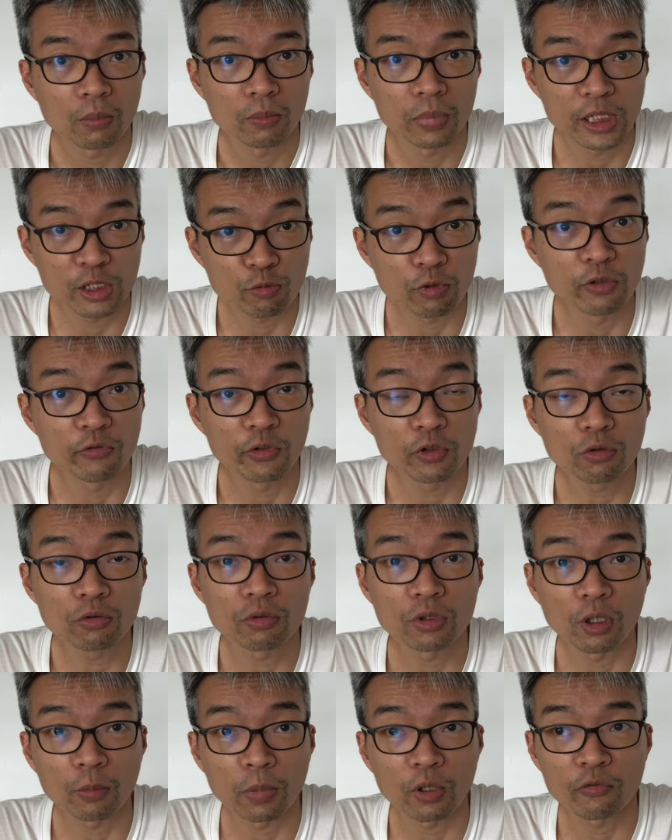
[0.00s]
please
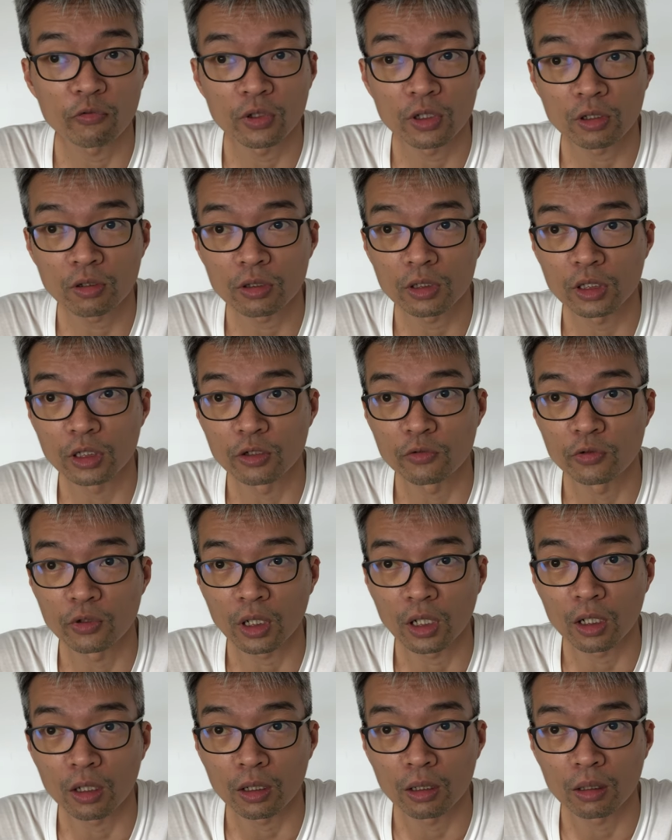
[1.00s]
review your portfolio if
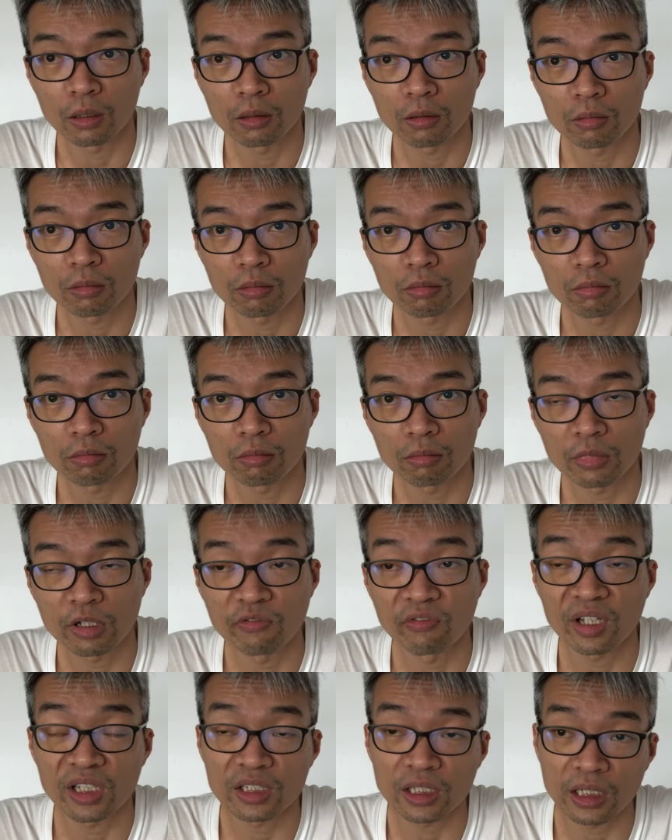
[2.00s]
you are
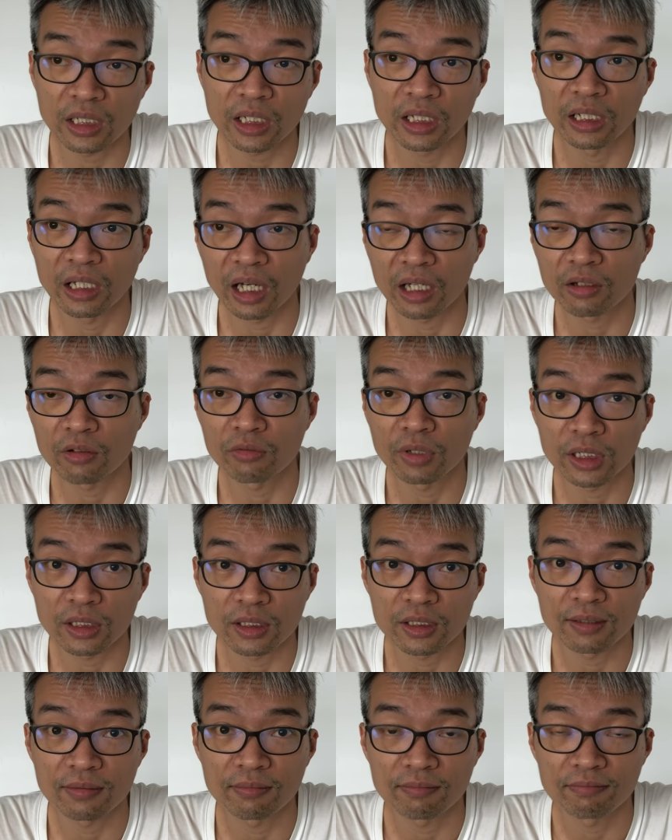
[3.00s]
investing in other
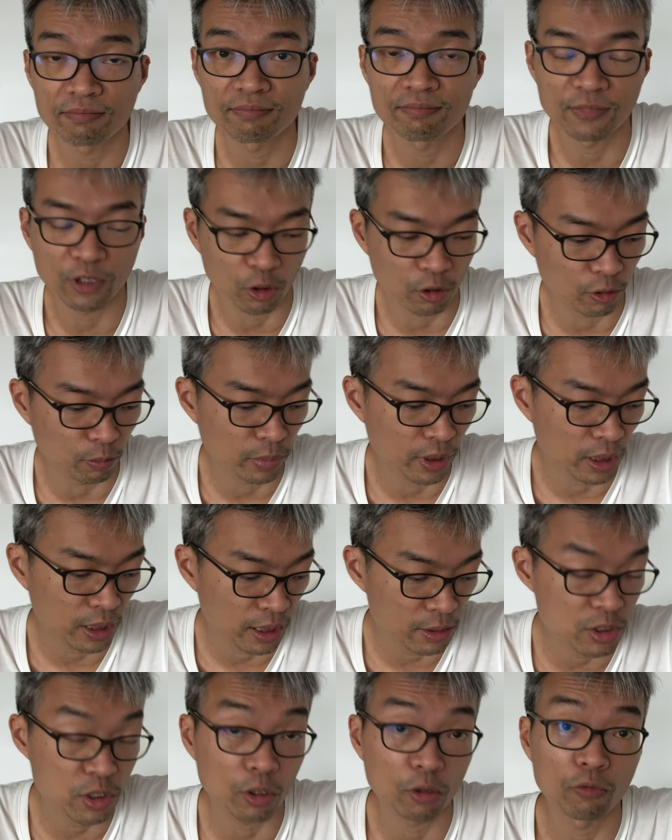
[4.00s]
REITs, or
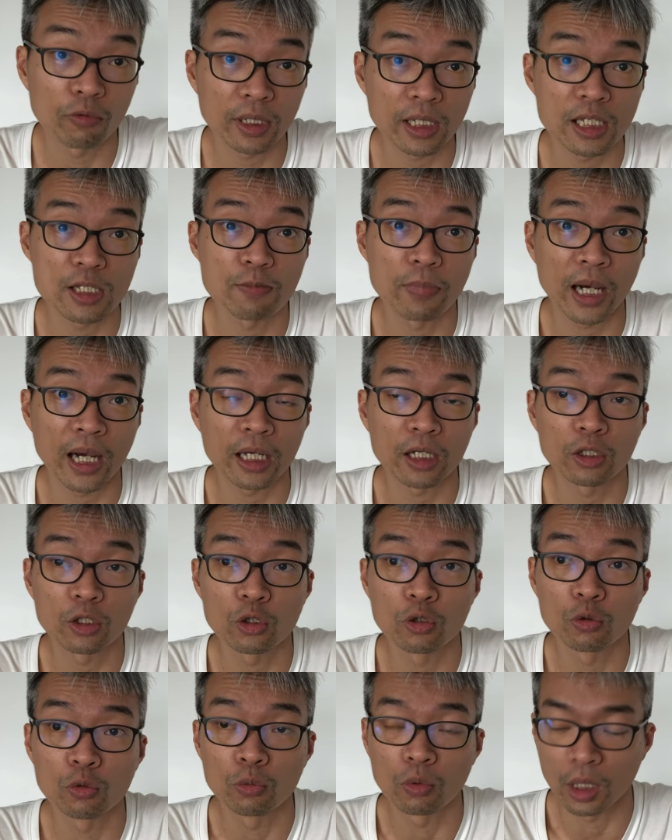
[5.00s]
perhaps your REIT is buying
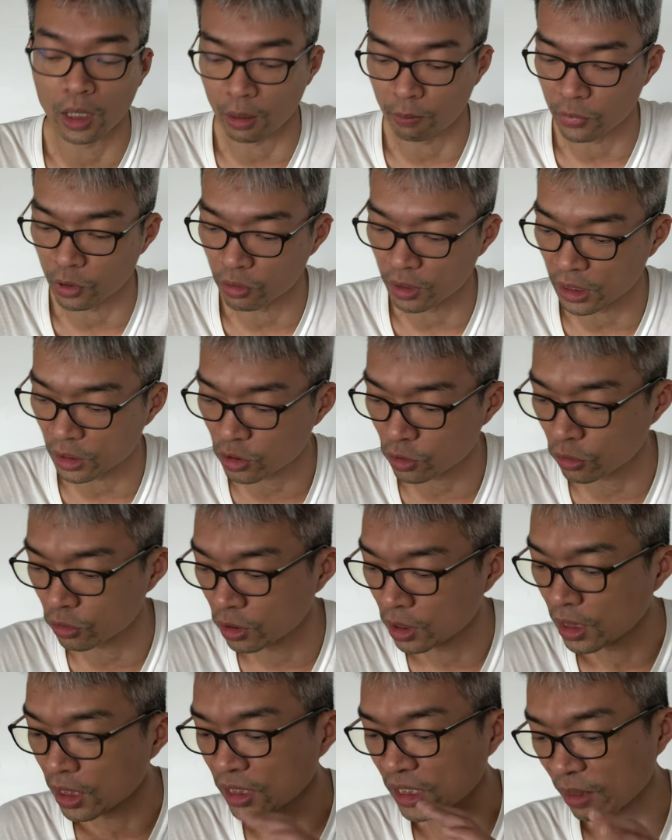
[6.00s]
new buildings.
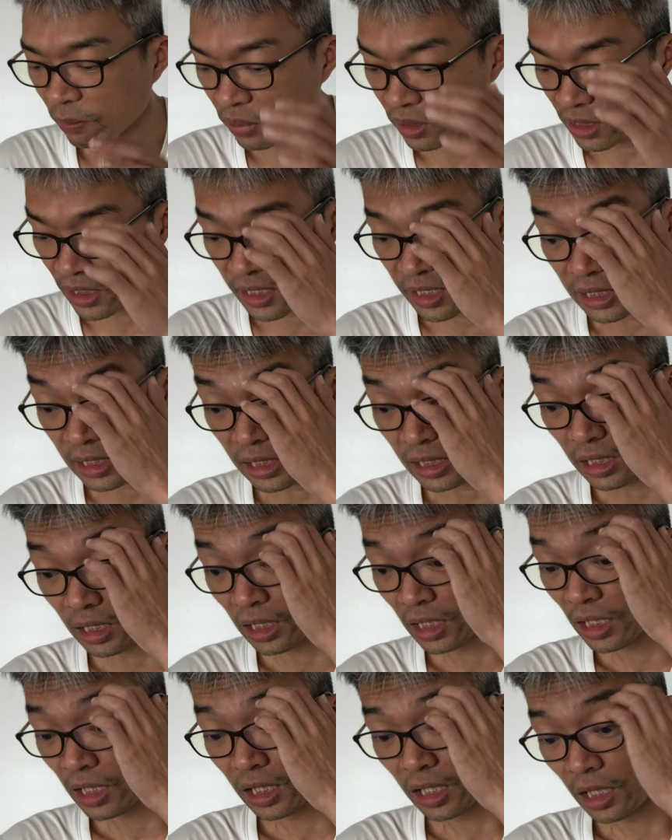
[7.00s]
So Keppel DC,
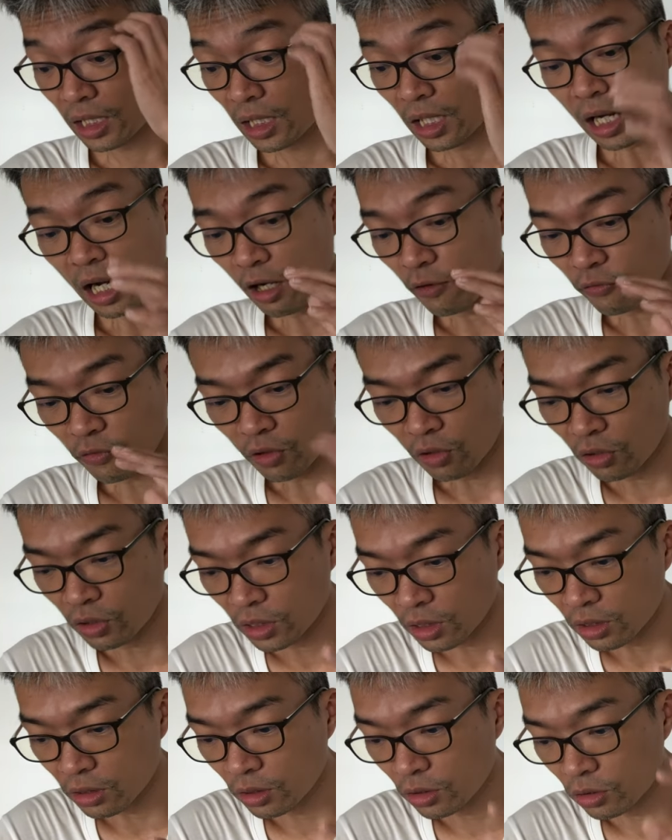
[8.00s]
out of all
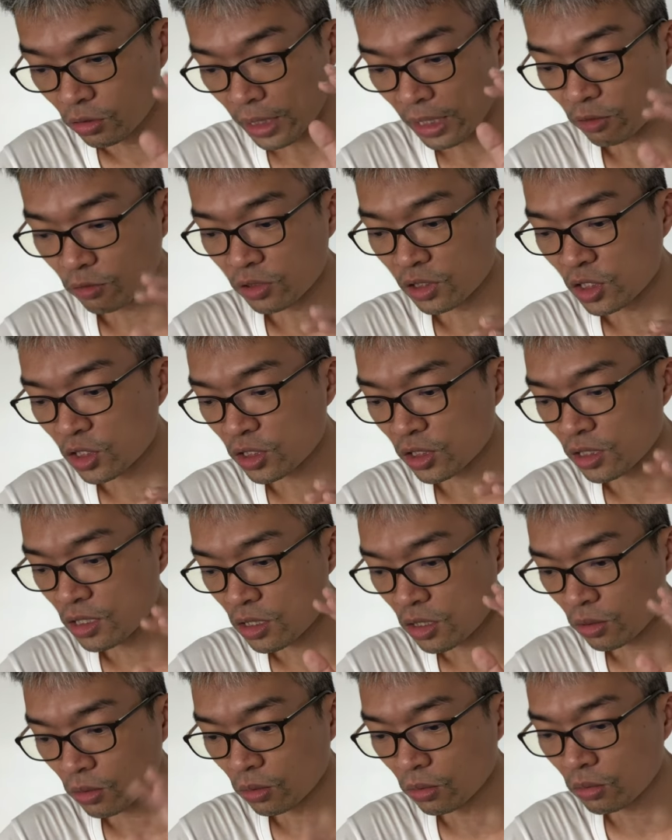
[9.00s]
the new
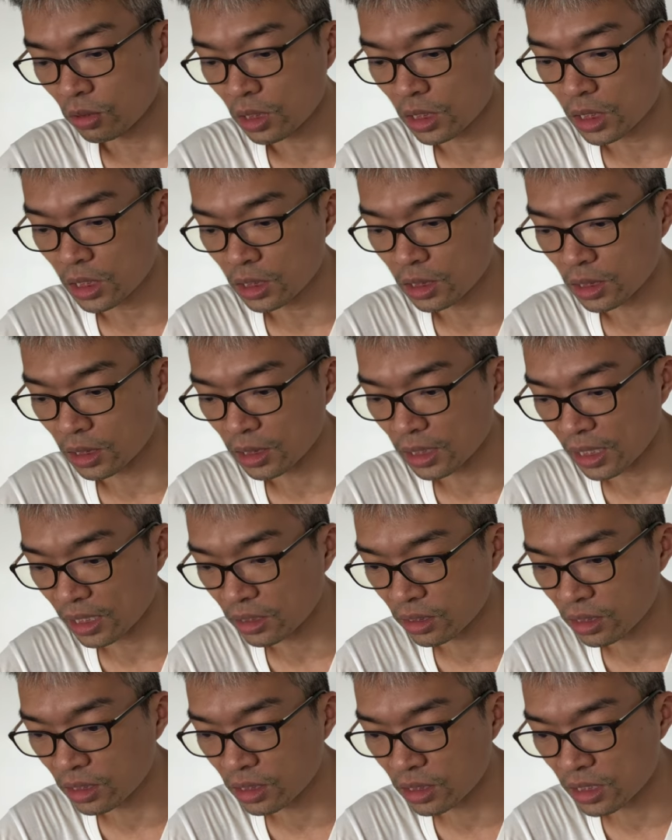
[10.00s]
acquisitions, only the
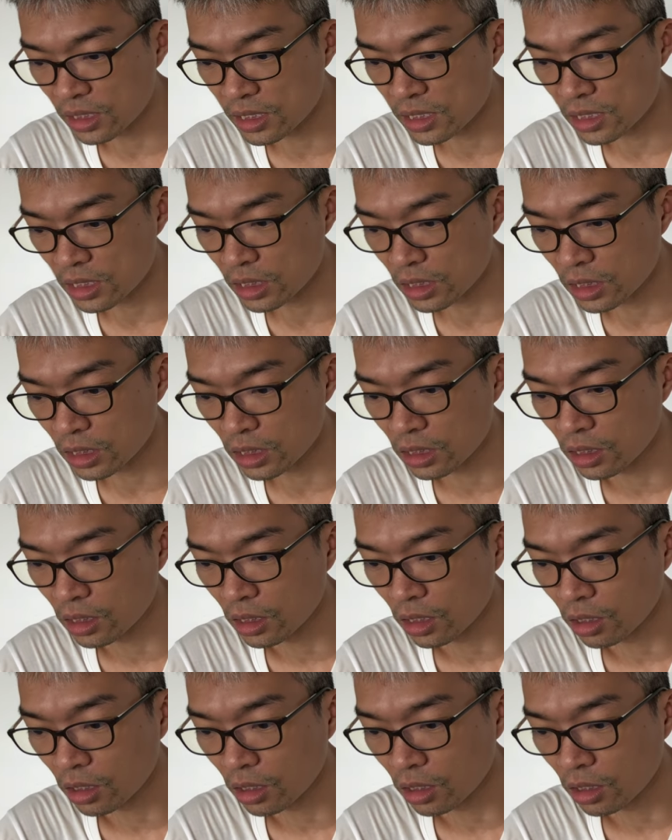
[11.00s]
London DC